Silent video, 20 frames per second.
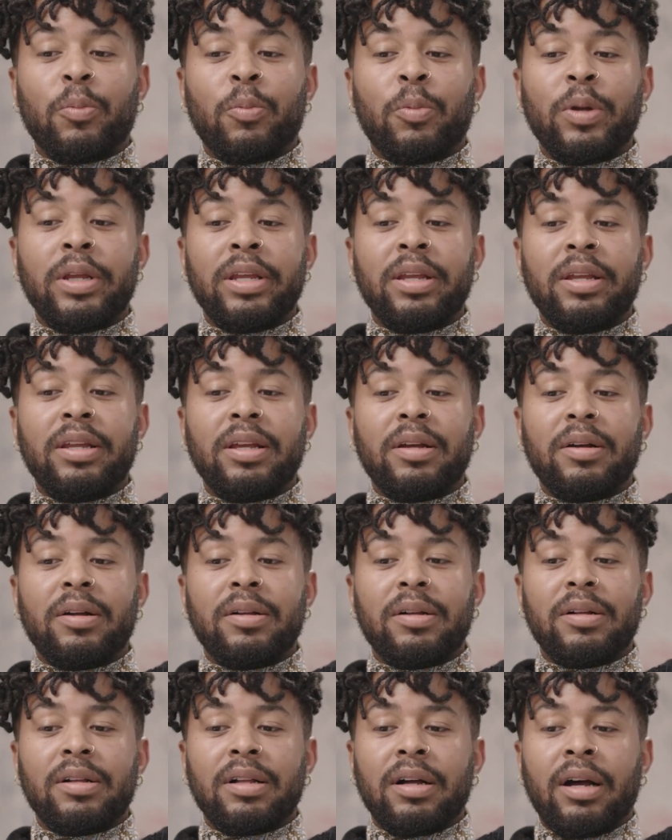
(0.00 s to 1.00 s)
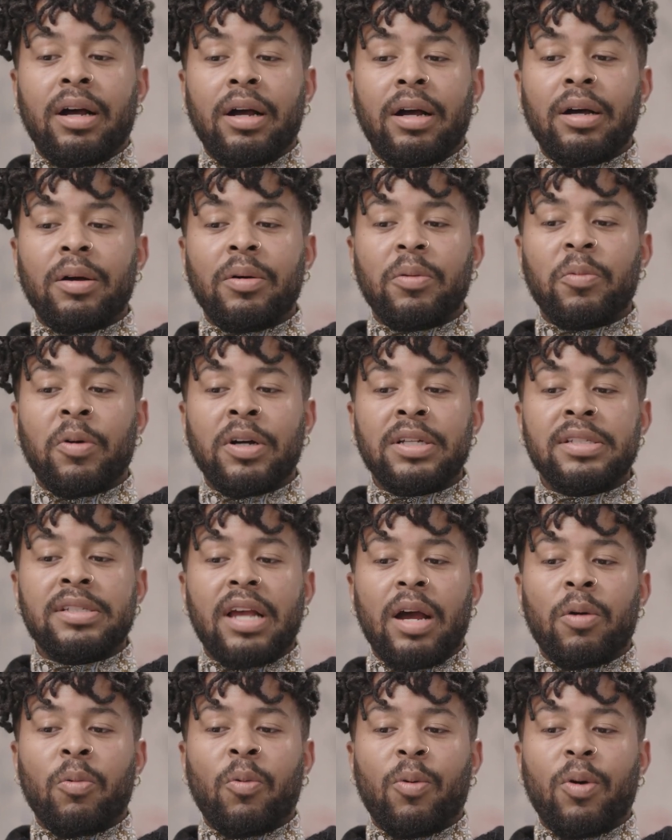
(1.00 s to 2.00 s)
Once
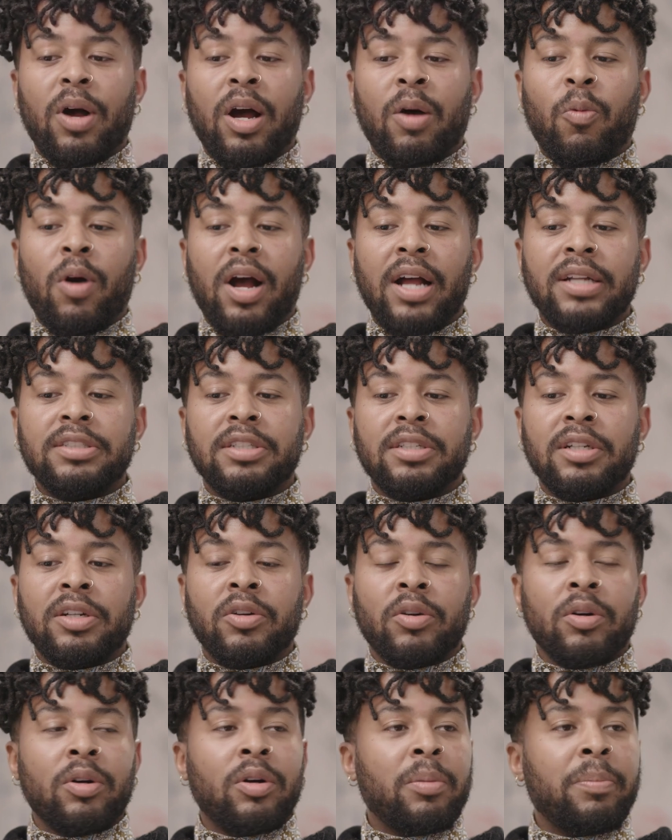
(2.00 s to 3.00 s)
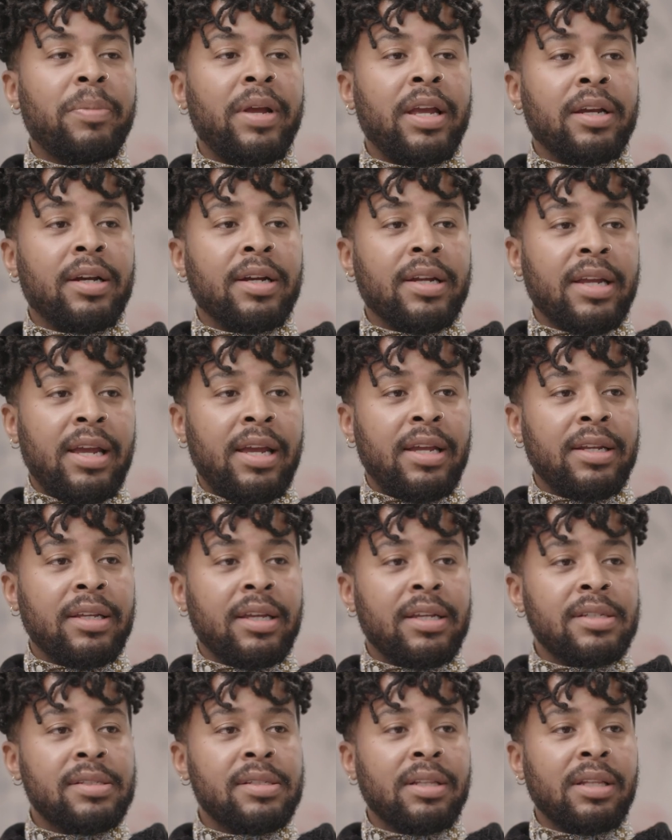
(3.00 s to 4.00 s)
I watched a girl bang her head
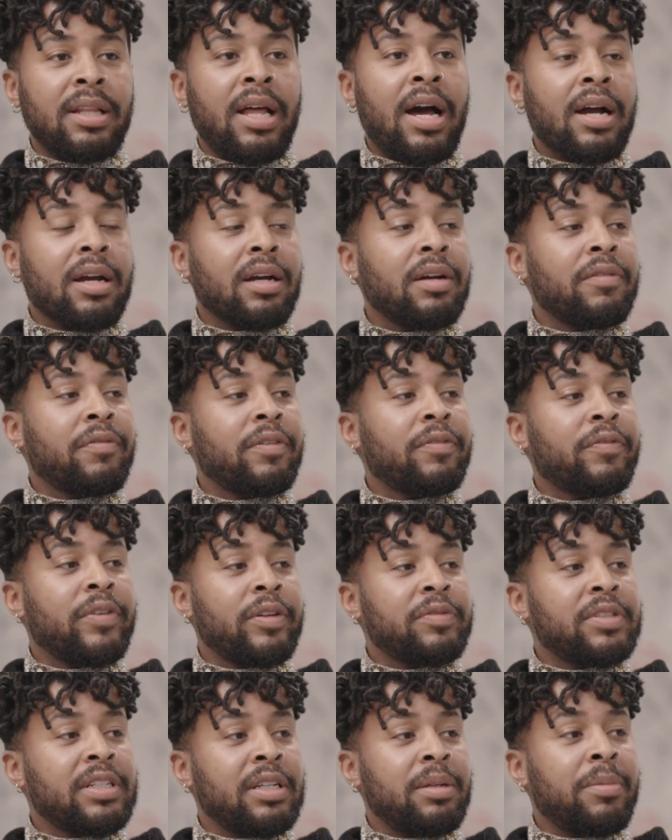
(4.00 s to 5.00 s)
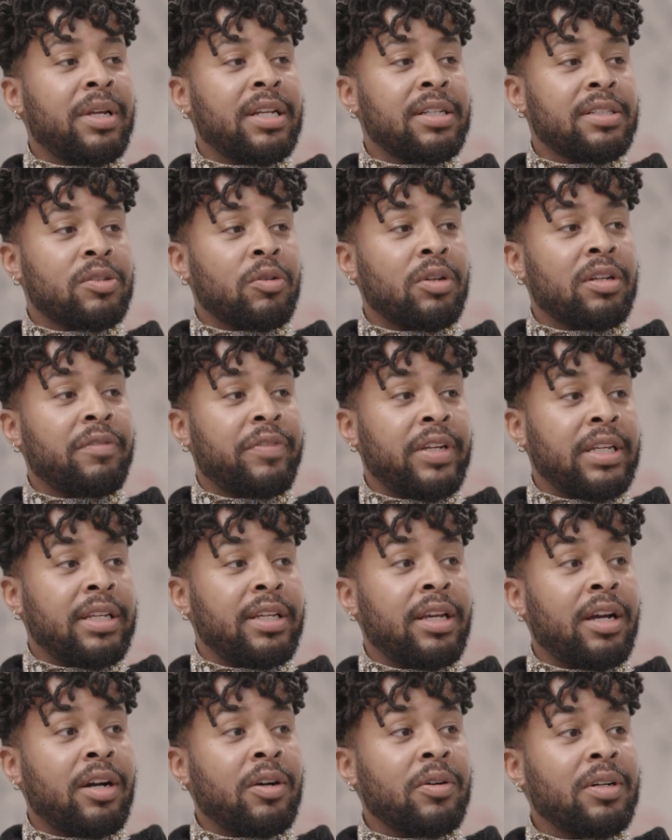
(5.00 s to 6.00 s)
against the locker for 15 minutes on a
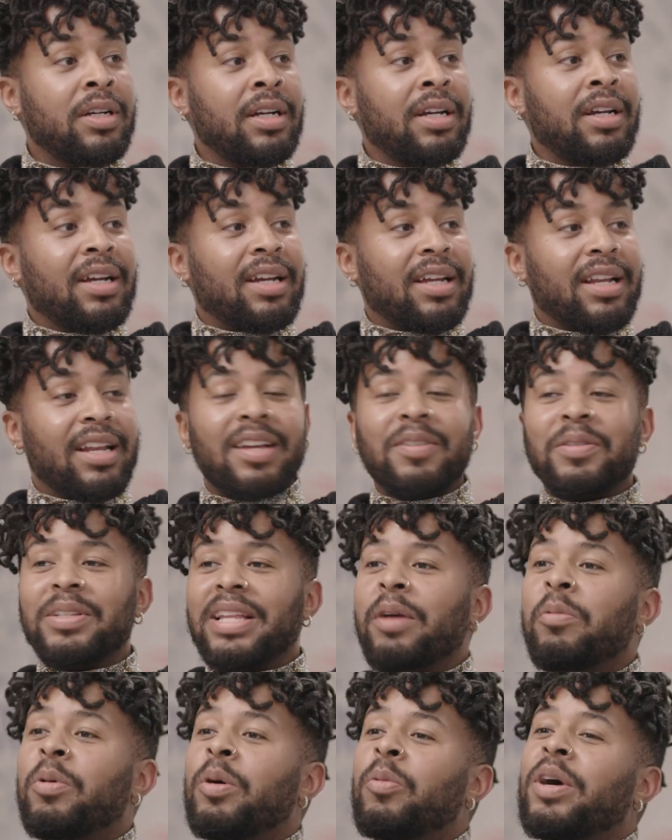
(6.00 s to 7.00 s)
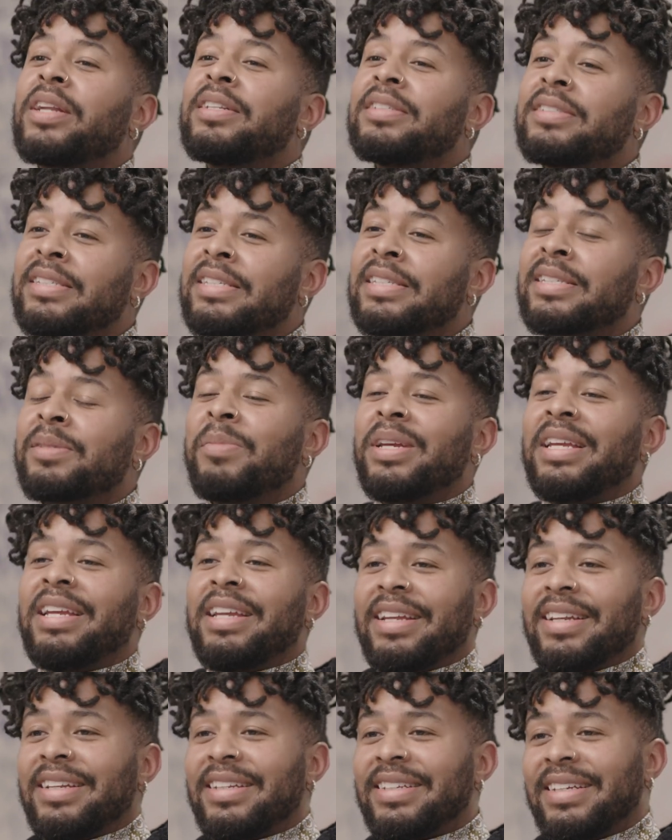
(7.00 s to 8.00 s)
video, and they were like, "Well, what does this
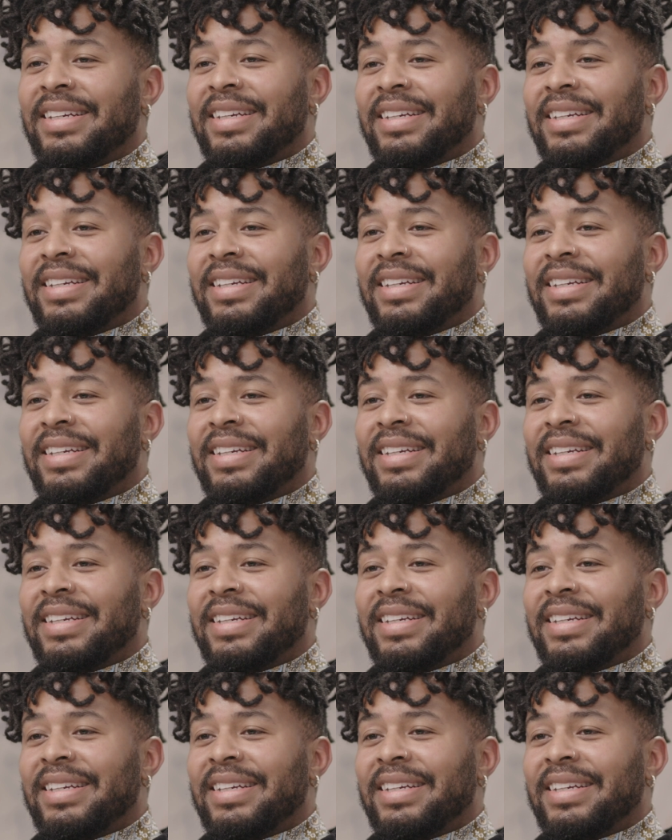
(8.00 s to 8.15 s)
mean?"